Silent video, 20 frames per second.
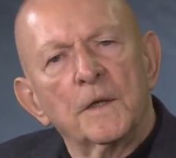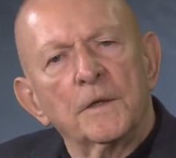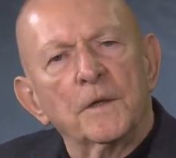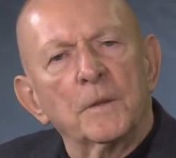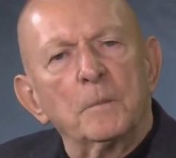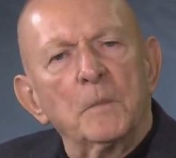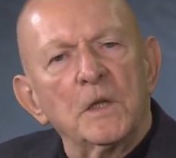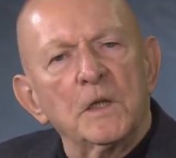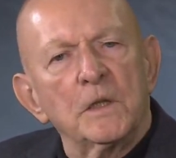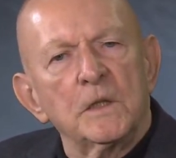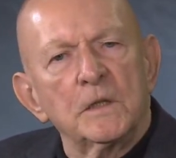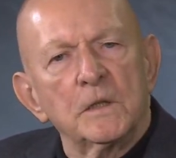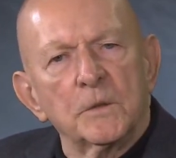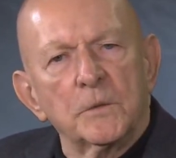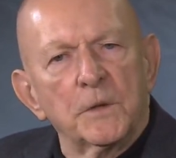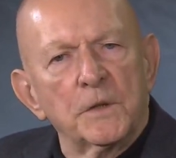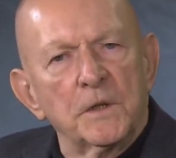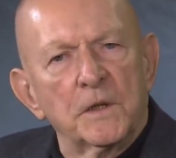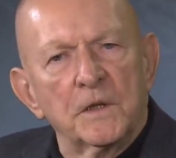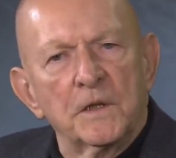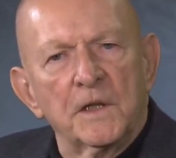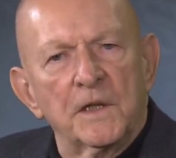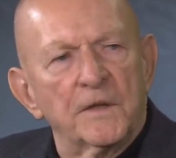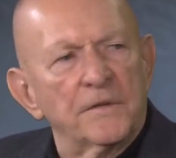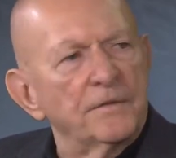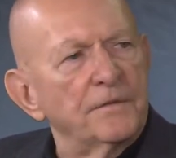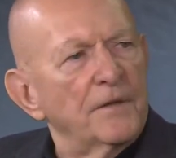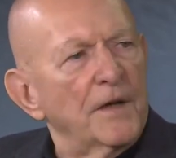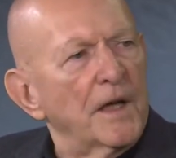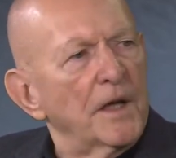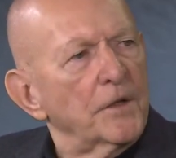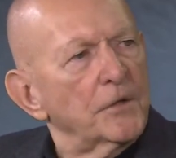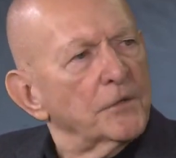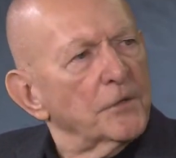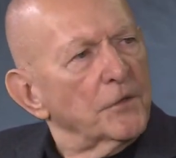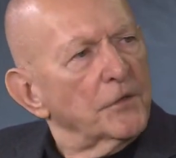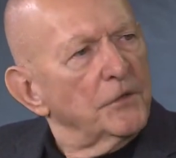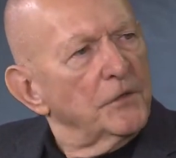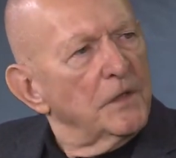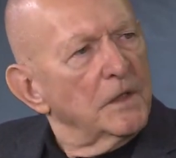The media, we didn't have Fox
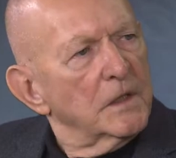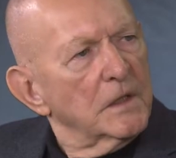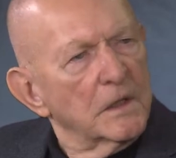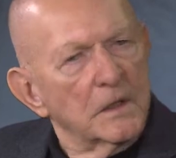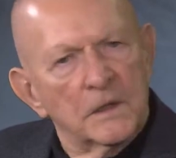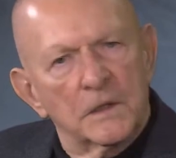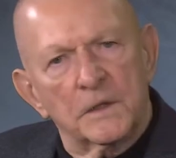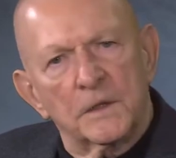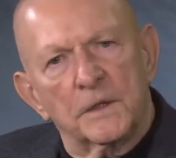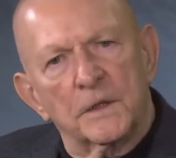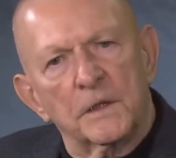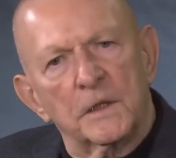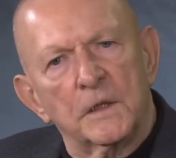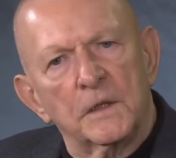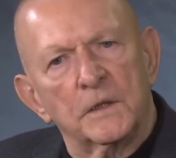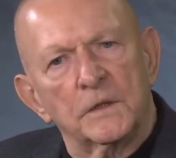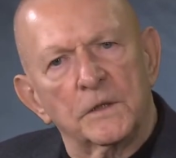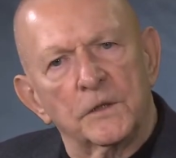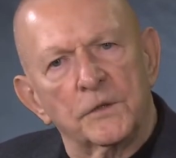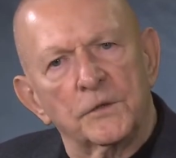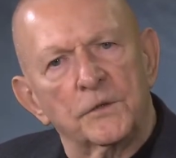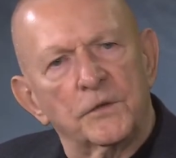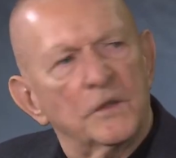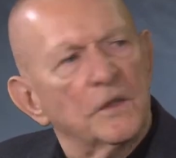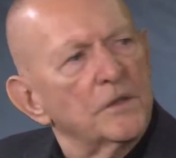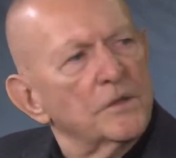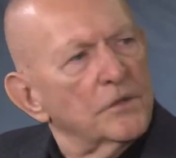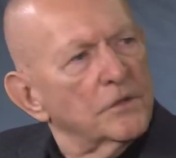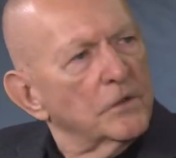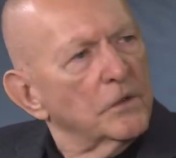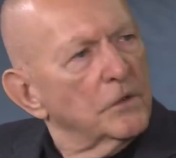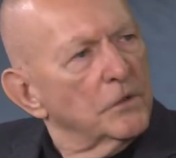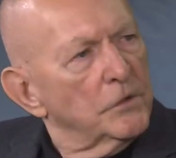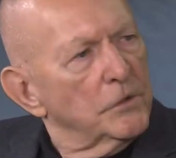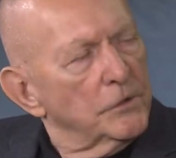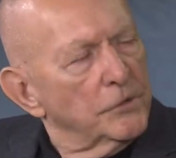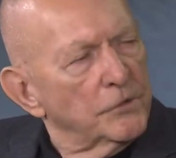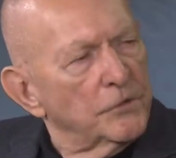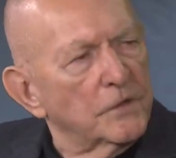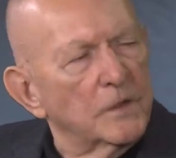or CNN or any of those instant
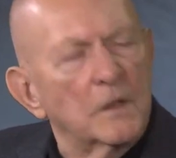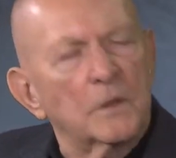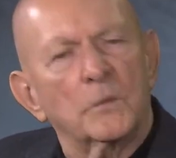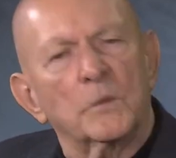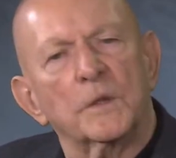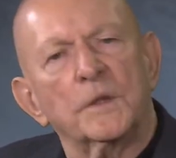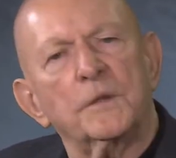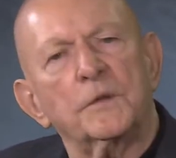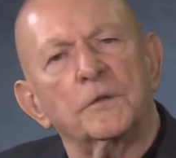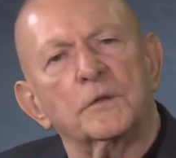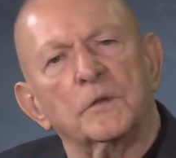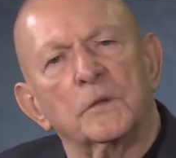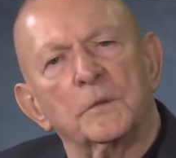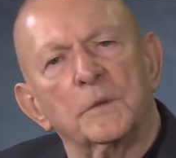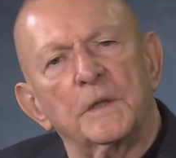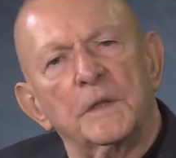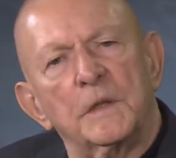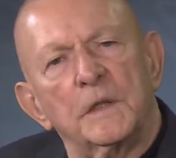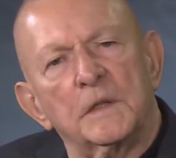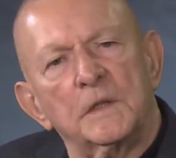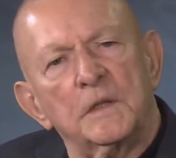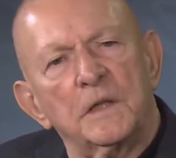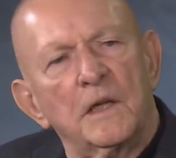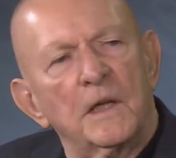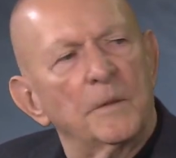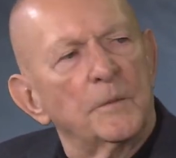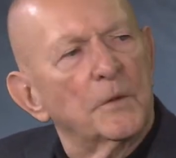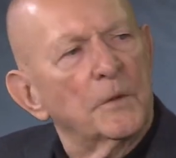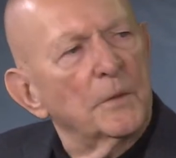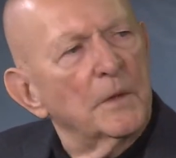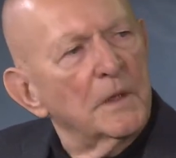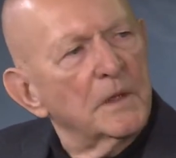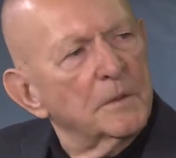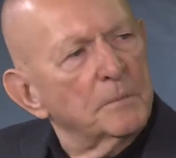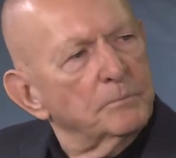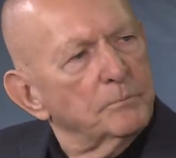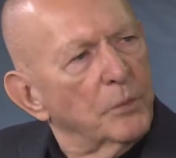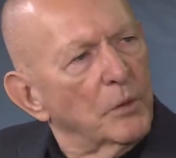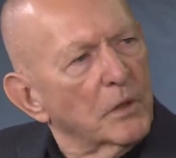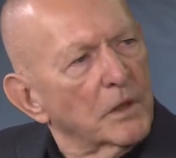news networks, so we had time to really
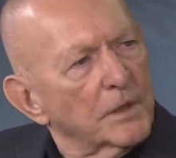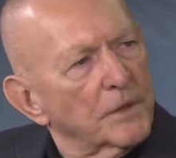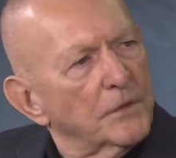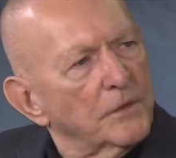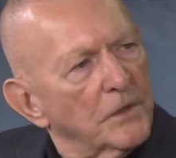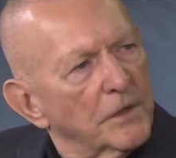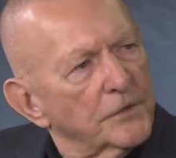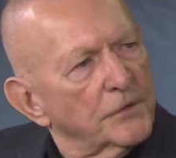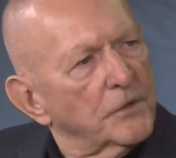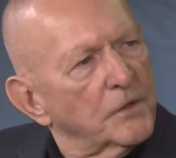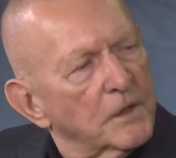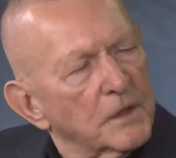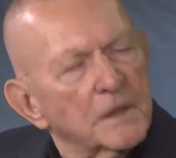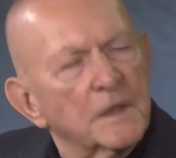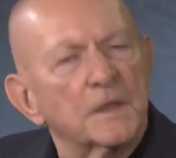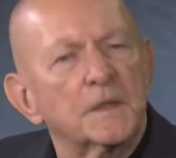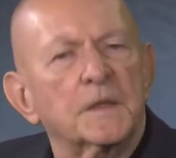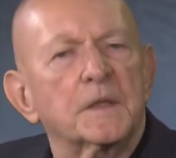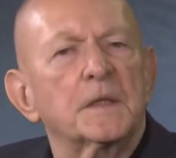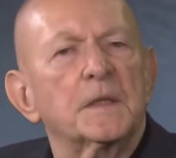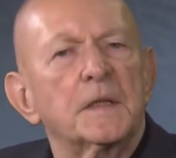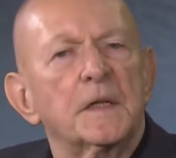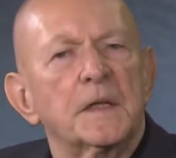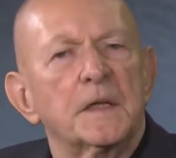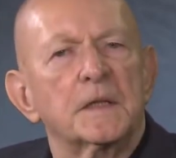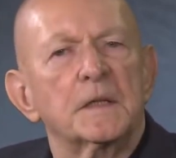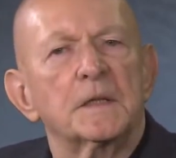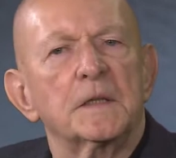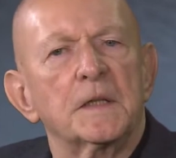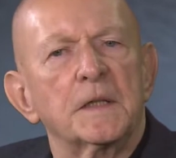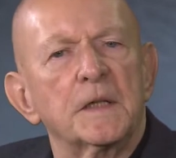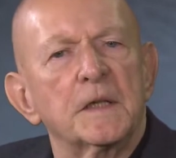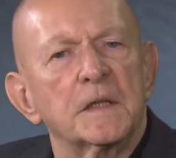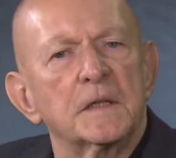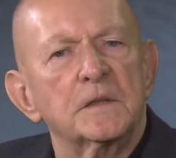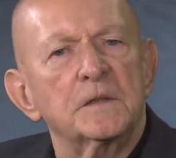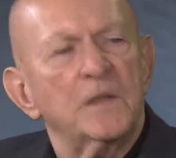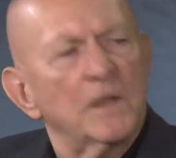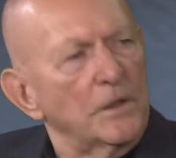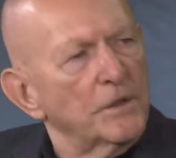pull our thoughts together and,
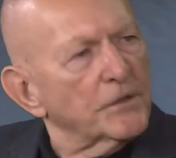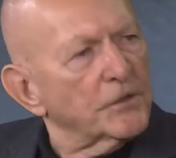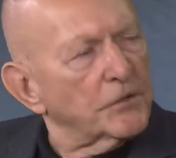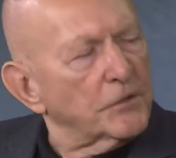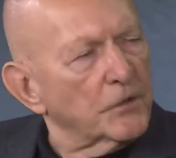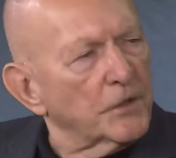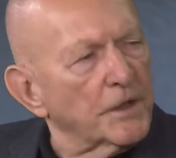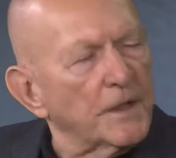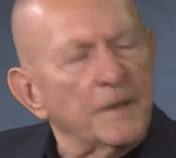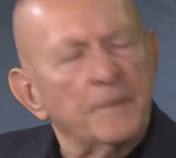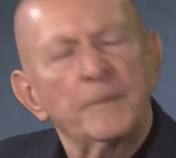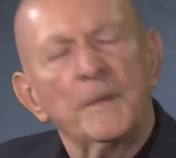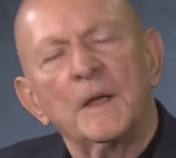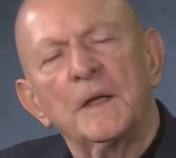and tell the story.